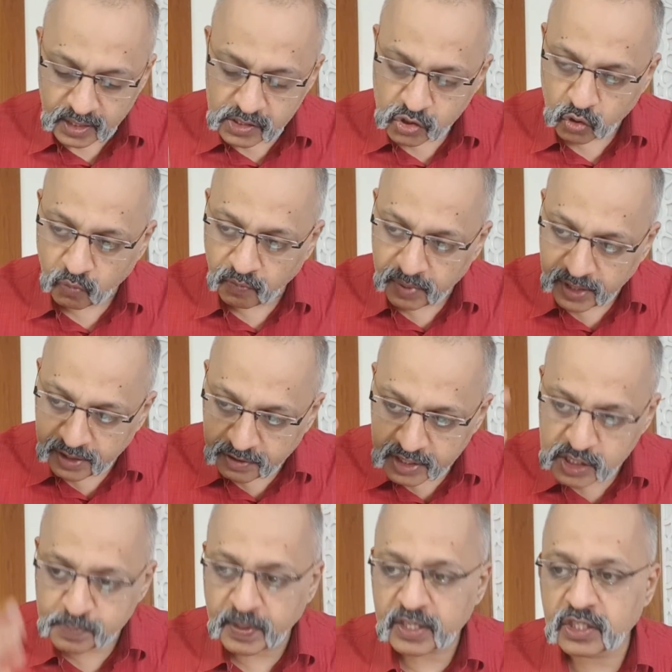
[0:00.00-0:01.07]
So
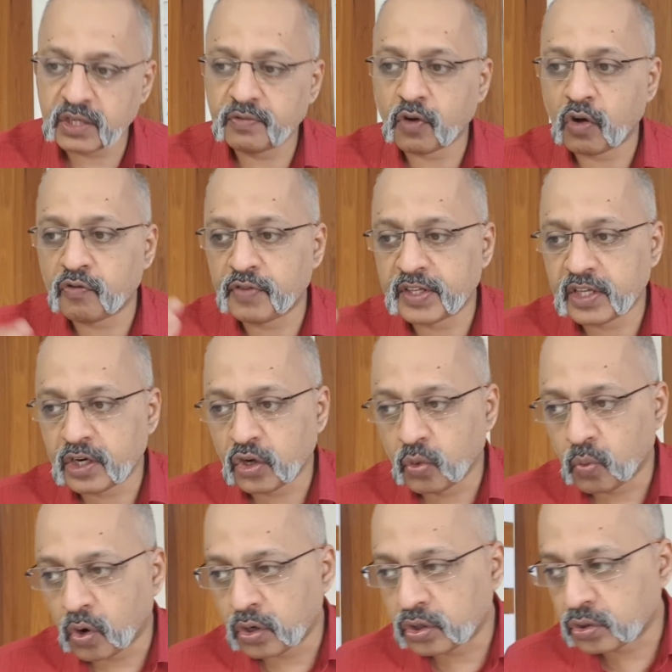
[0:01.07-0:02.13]
irrespective of whether
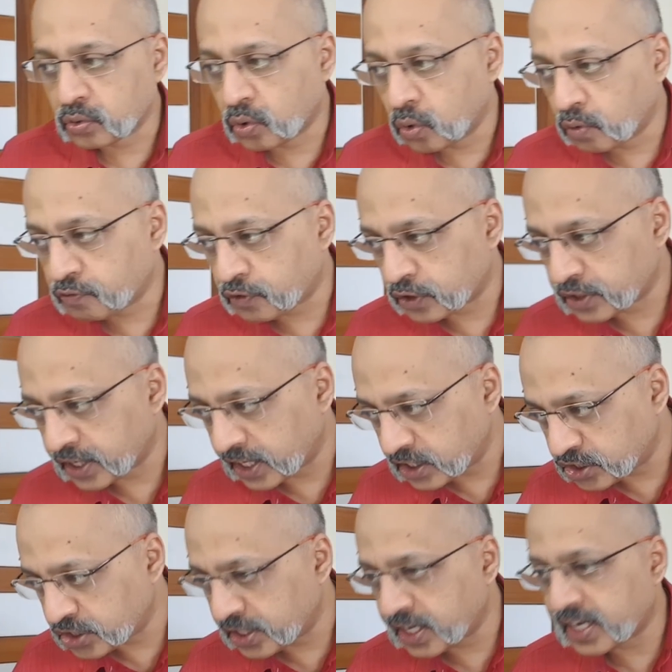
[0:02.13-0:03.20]
you want to go for the
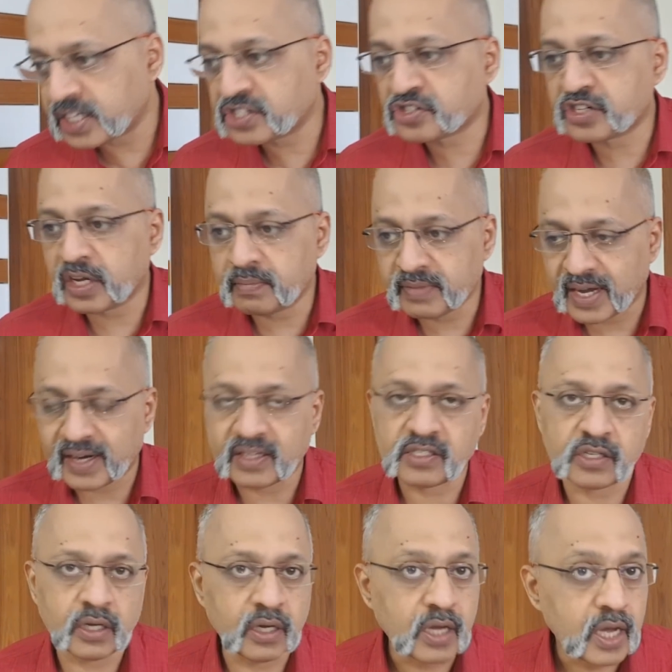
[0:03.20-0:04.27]
engineering stream, that
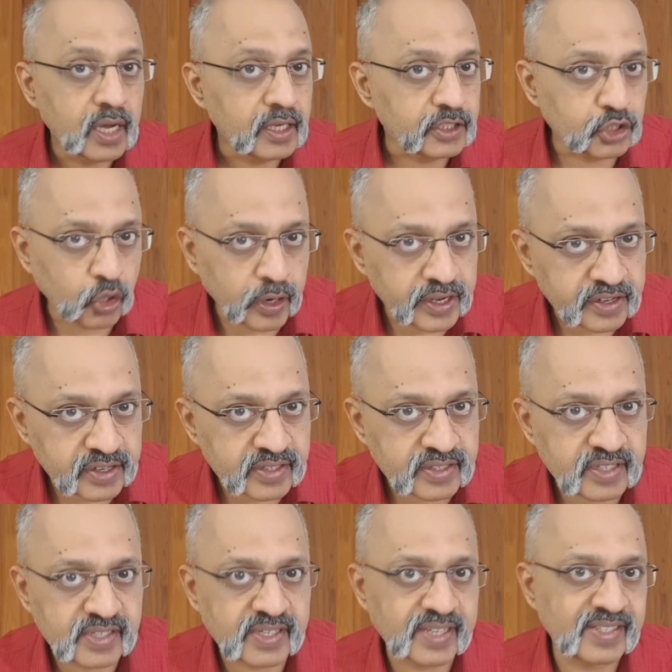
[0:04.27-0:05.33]
is the joint
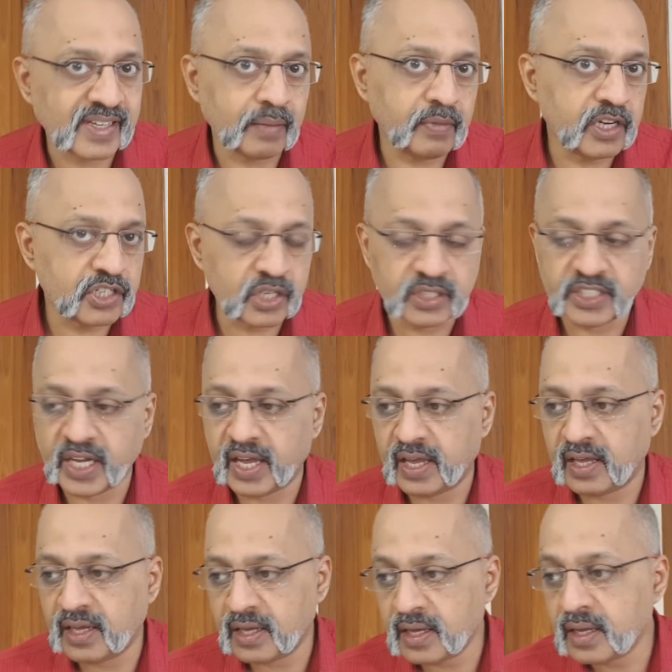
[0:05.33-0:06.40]
entrance examination,
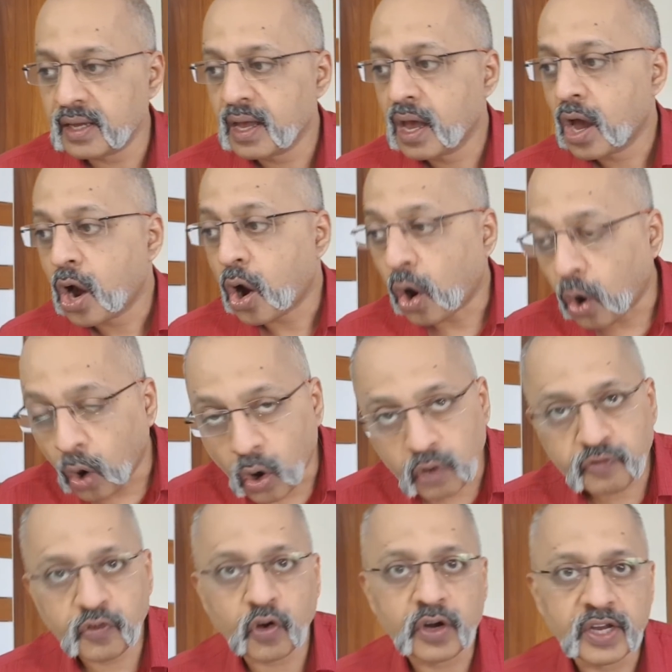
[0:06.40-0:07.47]
JEE,
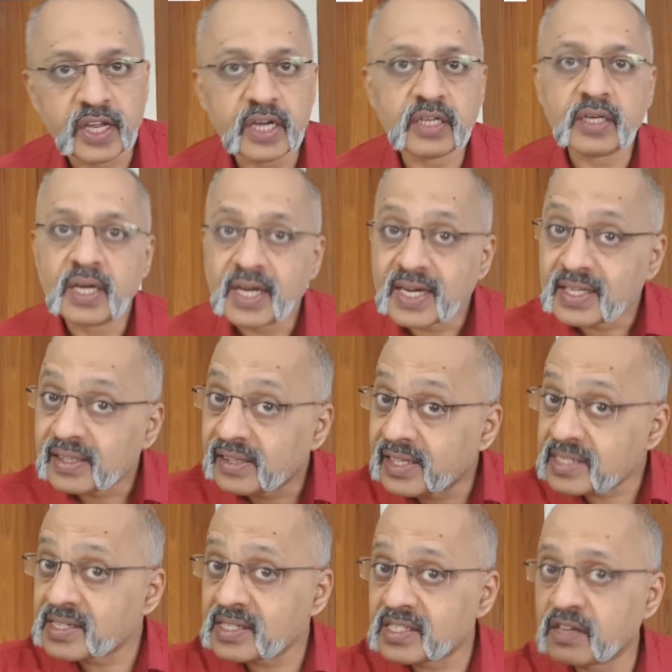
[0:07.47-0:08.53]
or for NEET,
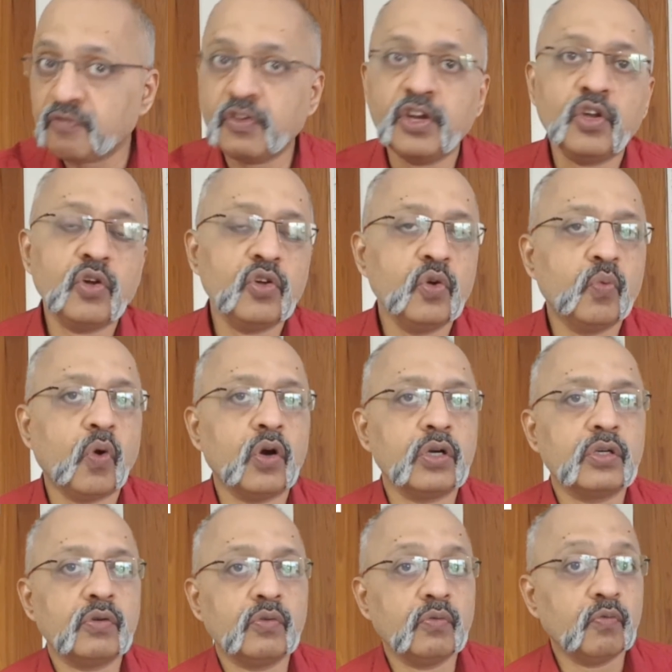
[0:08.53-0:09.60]
this is the video you
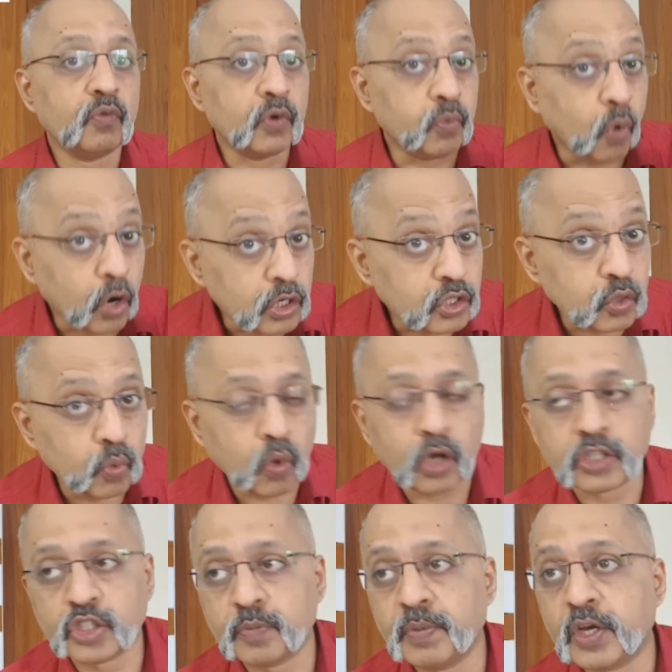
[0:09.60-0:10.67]
would want to
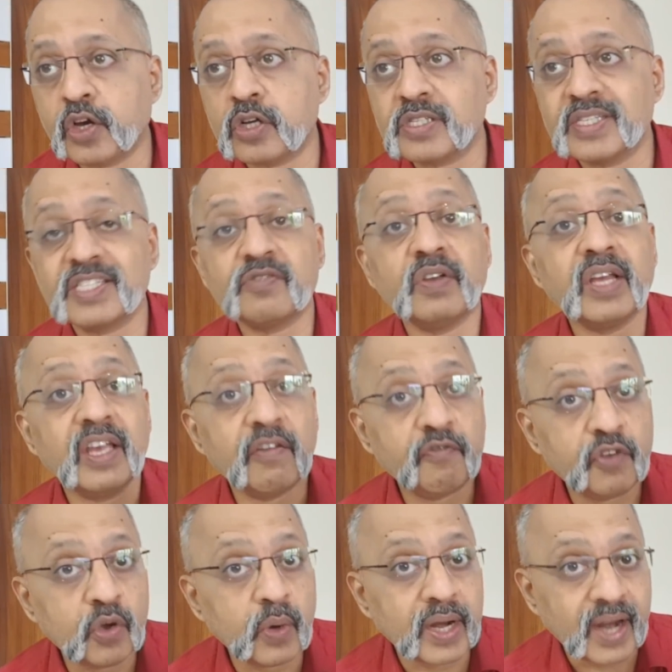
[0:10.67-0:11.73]
watch, because this will
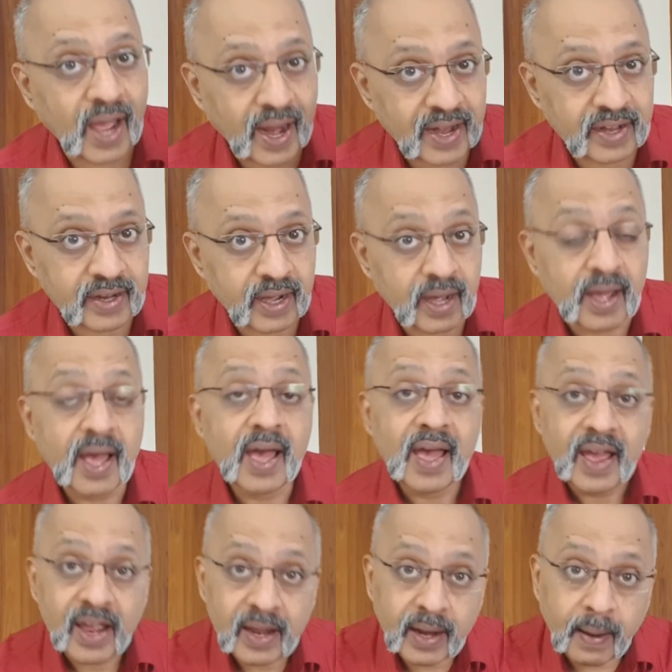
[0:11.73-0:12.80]
give you an idea,
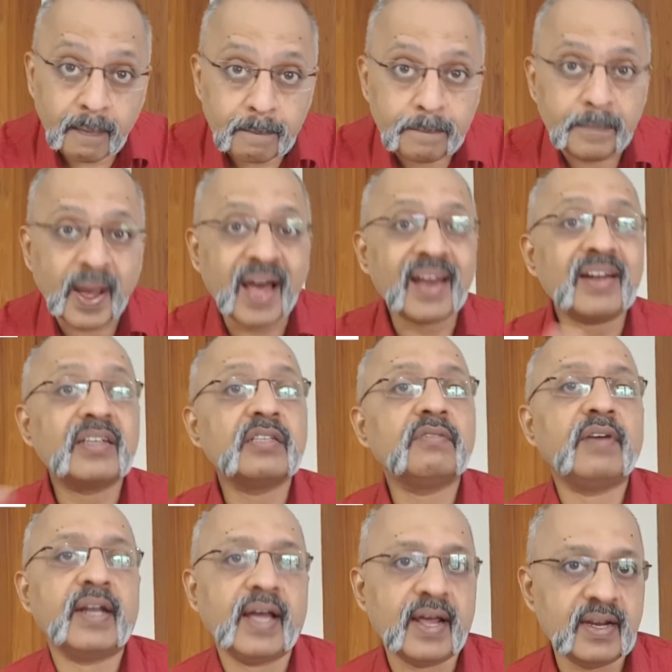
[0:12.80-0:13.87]
a
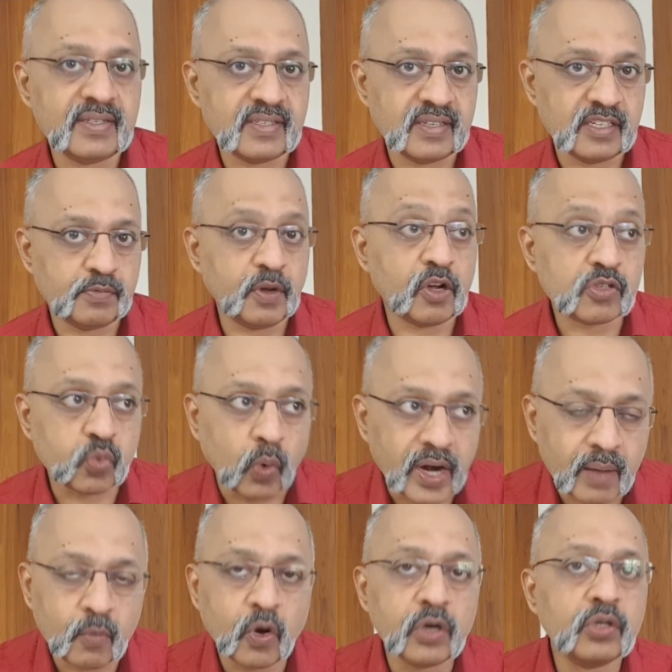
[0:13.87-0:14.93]
comparative analysis, because
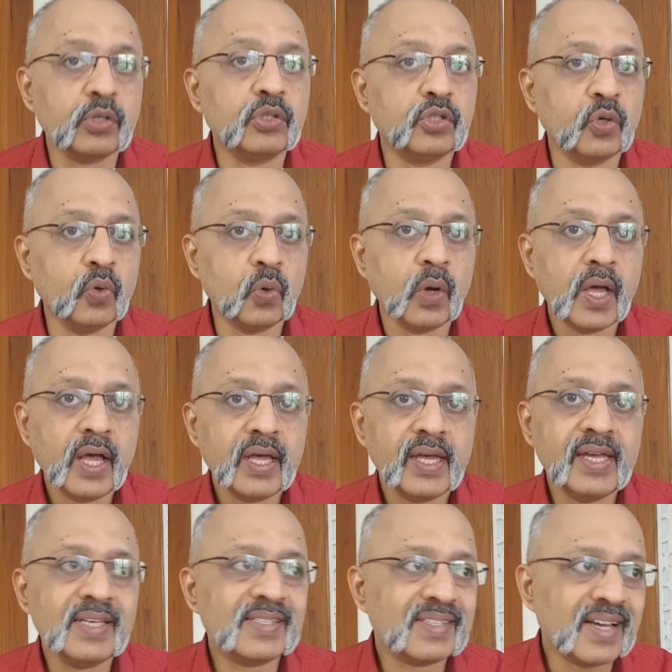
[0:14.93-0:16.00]
what I'm going to do
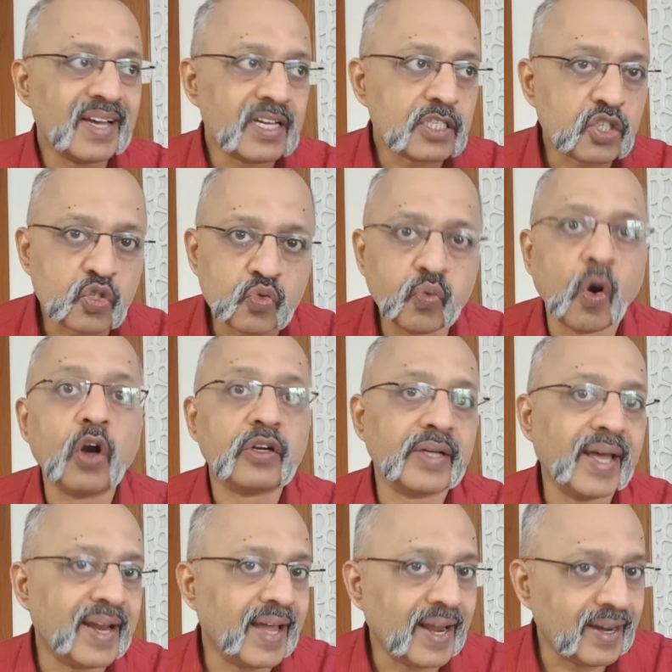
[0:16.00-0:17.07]
is a
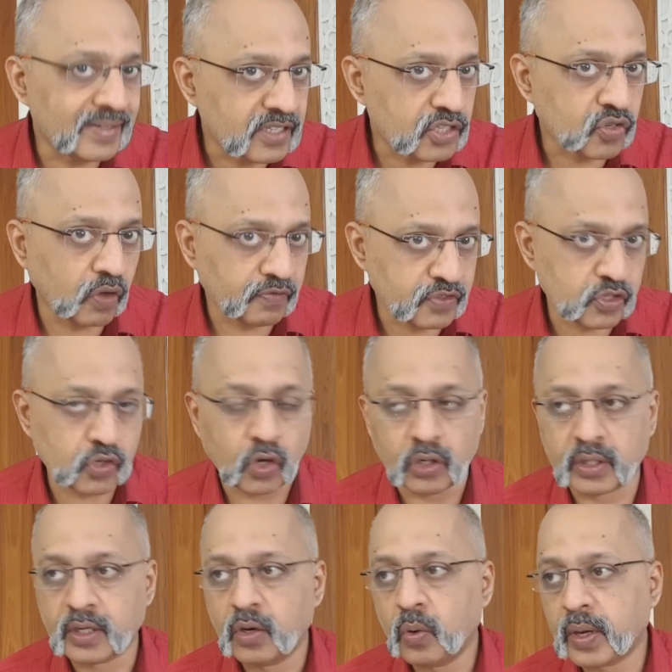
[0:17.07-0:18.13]
SWOT analysis of sort.